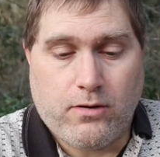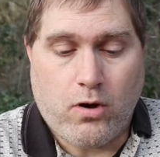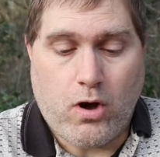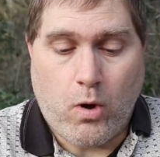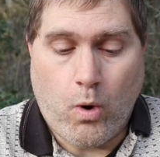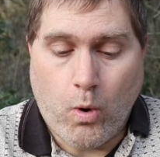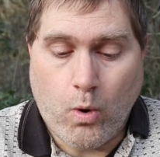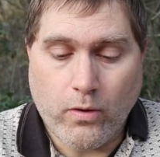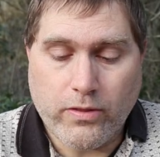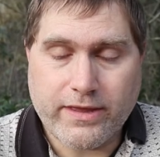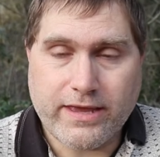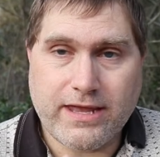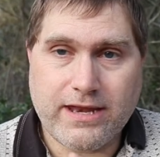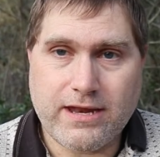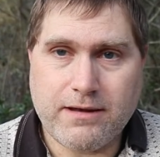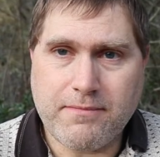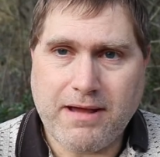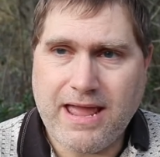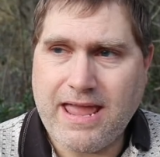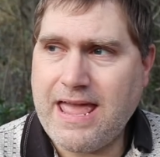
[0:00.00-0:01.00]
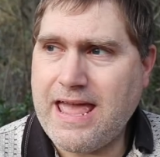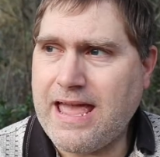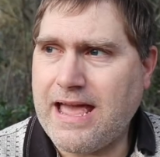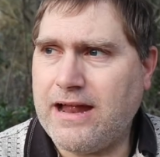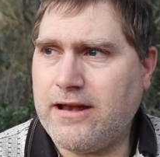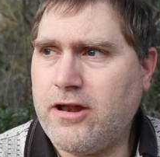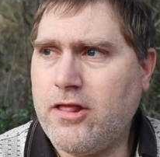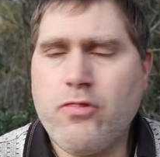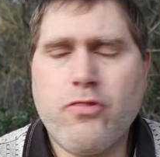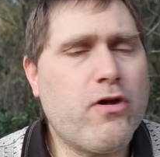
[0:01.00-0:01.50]
Holding it in my
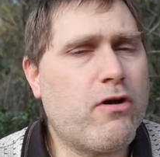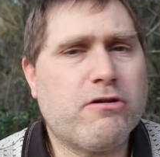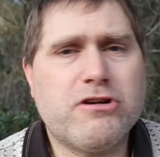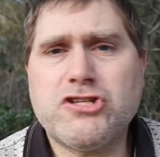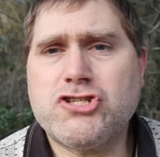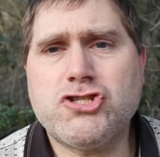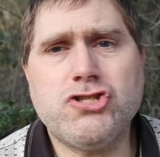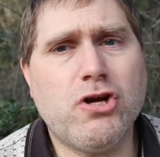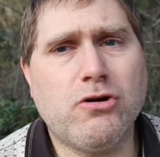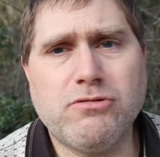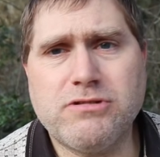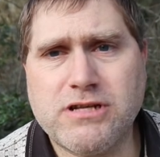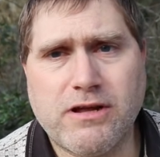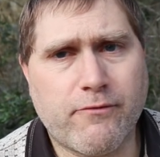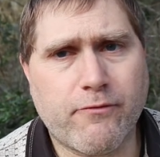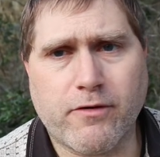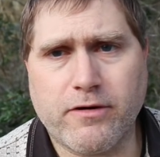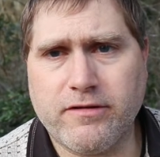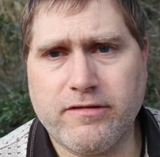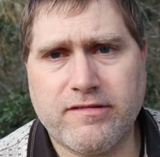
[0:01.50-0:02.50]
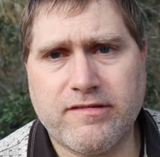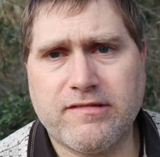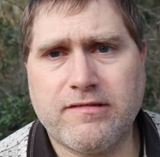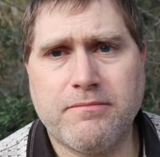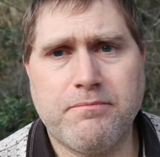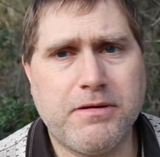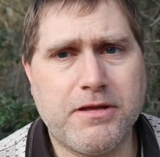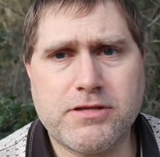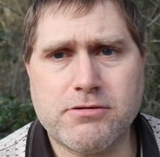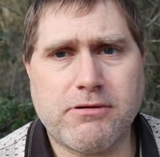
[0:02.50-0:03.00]
hand, there is no difference
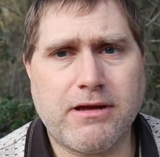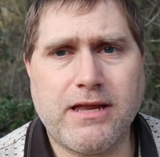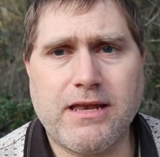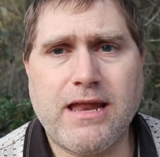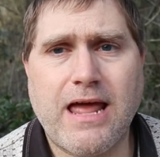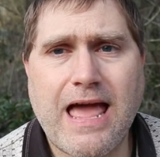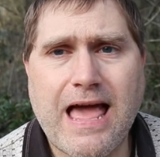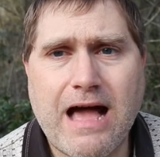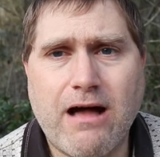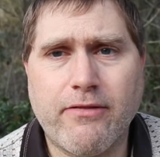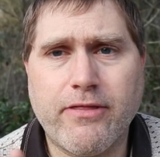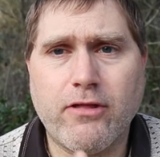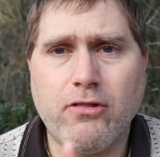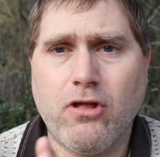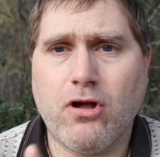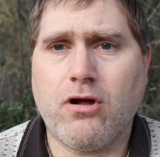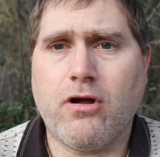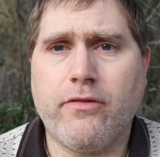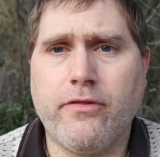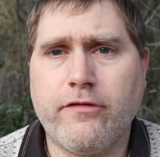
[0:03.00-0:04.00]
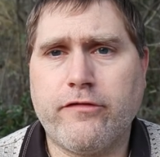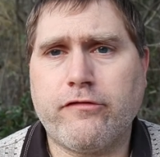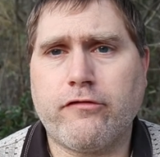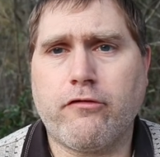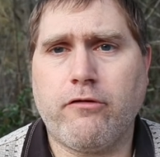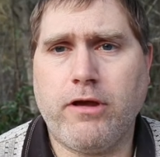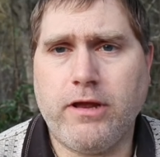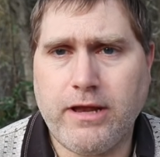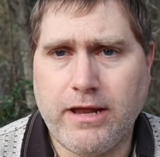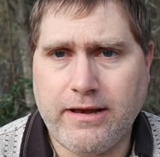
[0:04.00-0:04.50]
between how they look on the
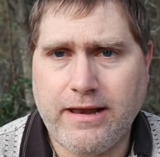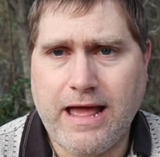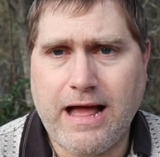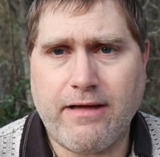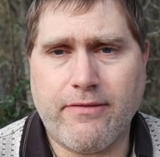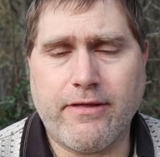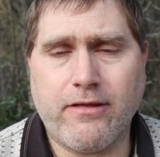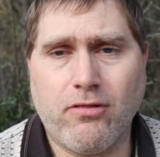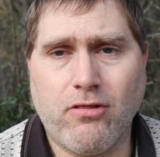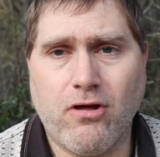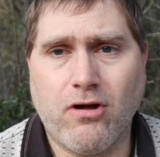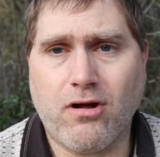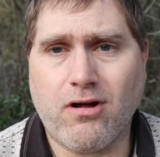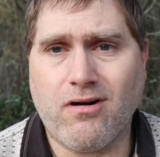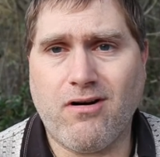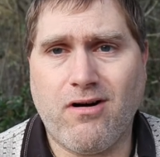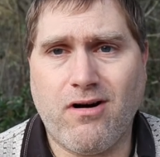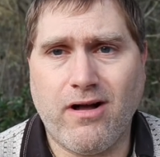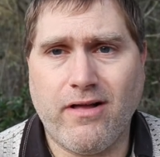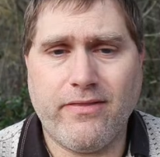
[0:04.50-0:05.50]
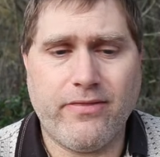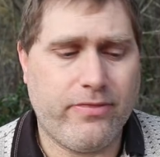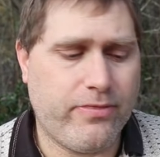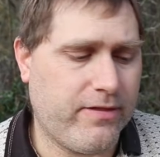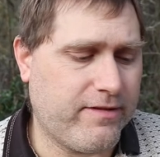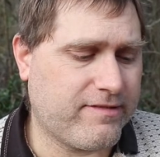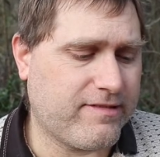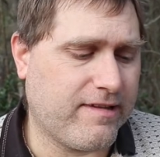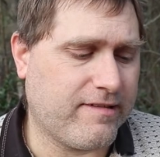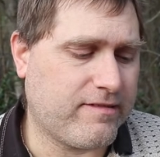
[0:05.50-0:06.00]
screen and how they look on
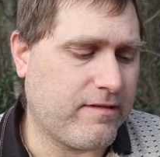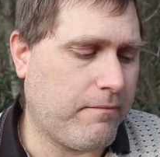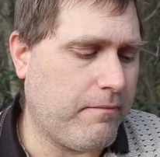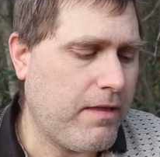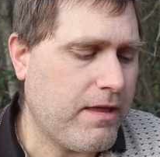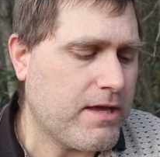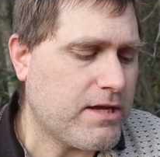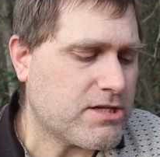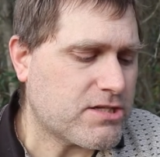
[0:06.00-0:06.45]
the system.